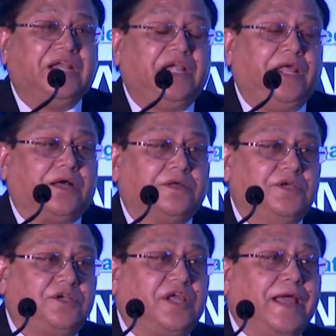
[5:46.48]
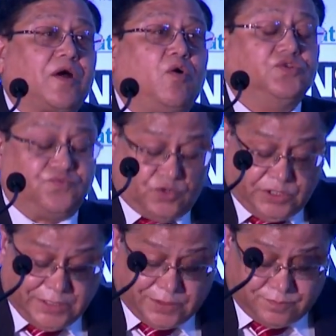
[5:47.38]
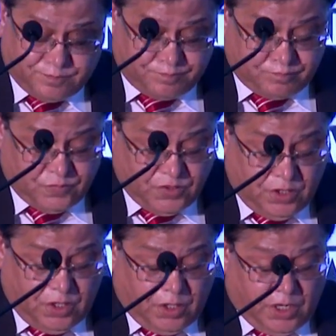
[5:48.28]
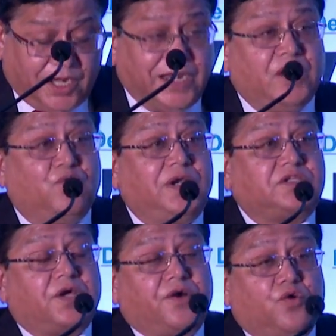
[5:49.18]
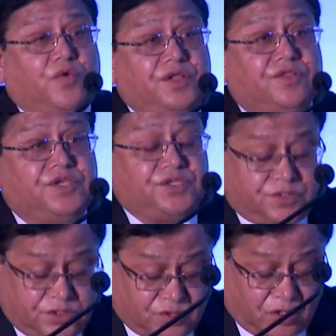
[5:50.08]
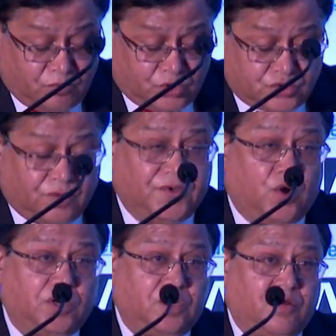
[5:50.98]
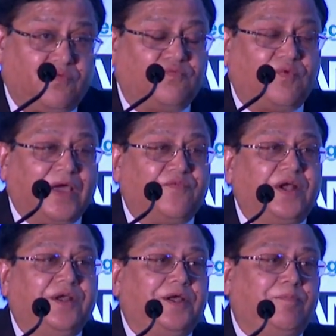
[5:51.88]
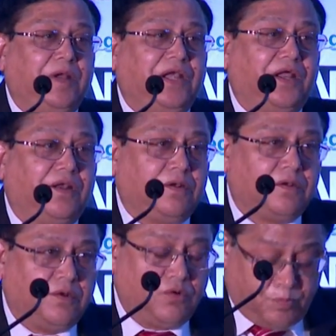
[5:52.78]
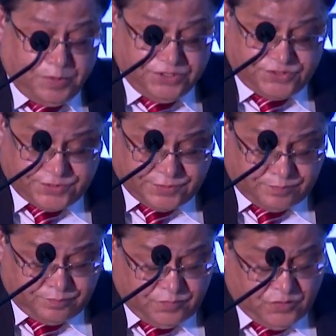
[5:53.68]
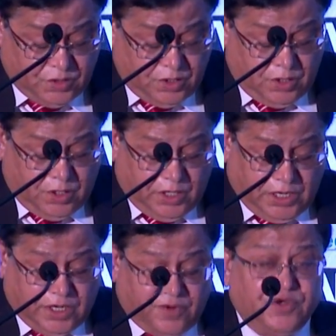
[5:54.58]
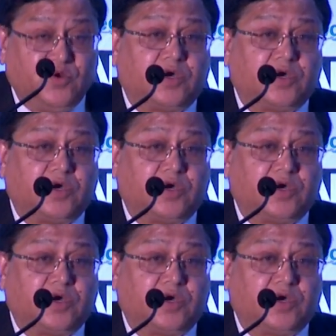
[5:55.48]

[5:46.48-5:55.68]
in India, it accounts for that. And annual turnover in this is almost of the order of 500 billion rupees. And revenue